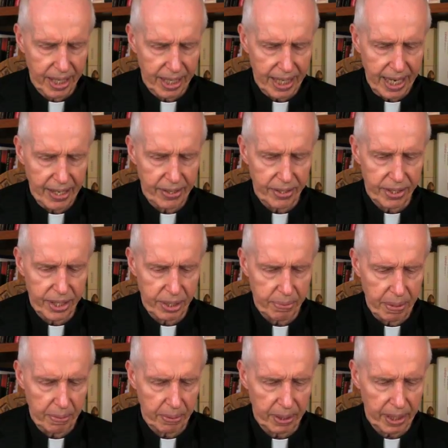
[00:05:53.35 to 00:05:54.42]
Gathers these
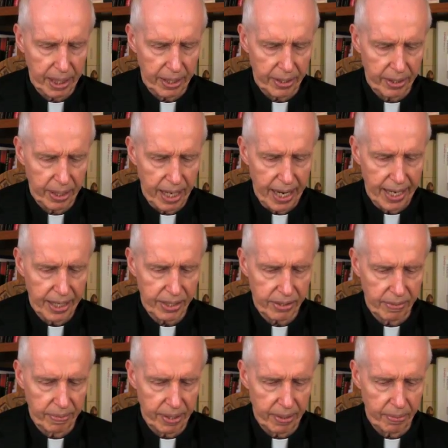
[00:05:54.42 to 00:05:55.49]
people together, asks
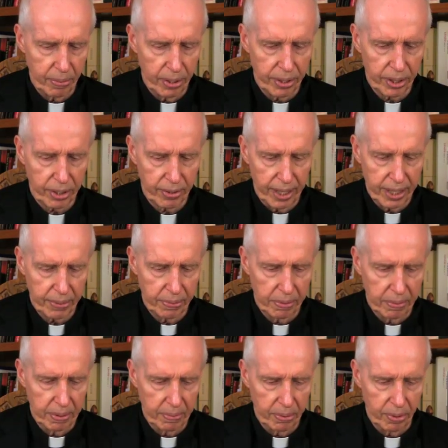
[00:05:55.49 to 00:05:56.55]
from them where the Christ would
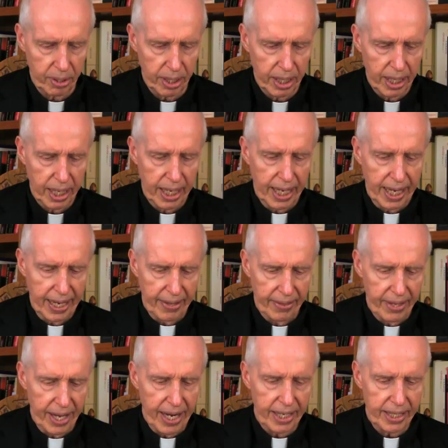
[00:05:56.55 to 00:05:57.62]
be born, and
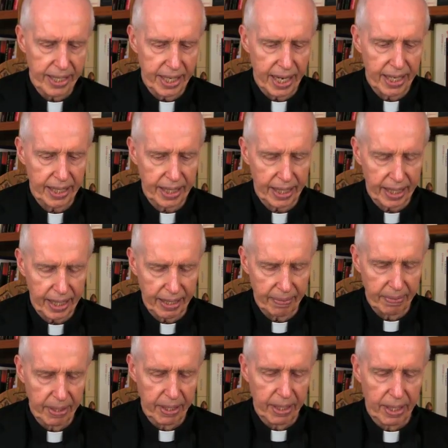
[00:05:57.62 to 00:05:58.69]
they say to
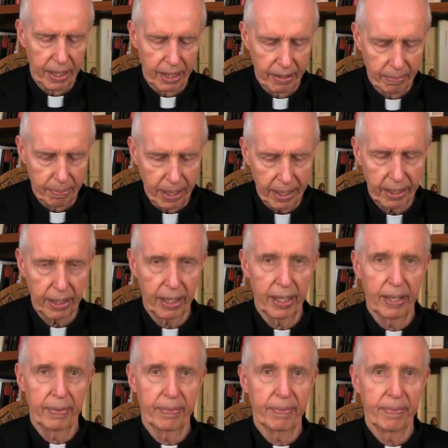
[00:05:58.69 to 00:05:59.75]
him, in
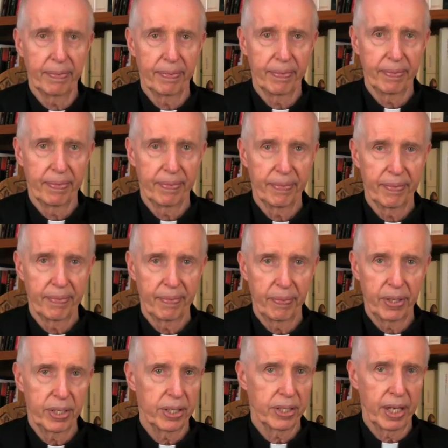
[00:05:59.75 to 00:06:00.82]
Bethlehem,
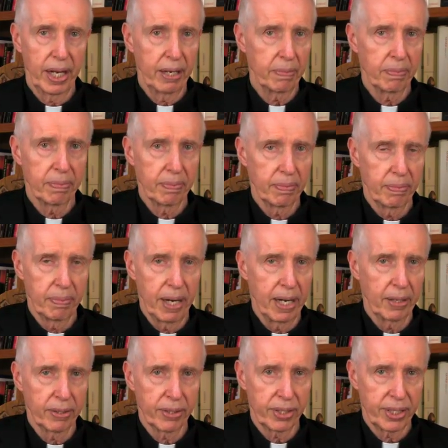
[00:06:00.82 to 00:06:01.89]
which is 8
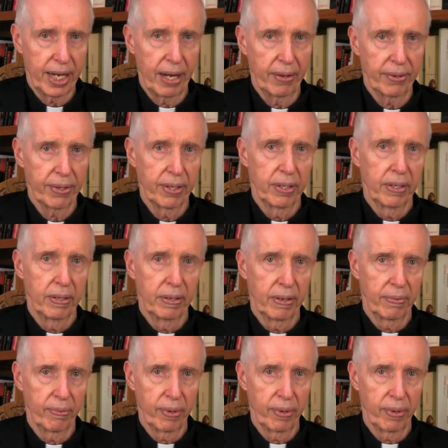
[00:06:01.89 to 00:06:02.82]
miles south of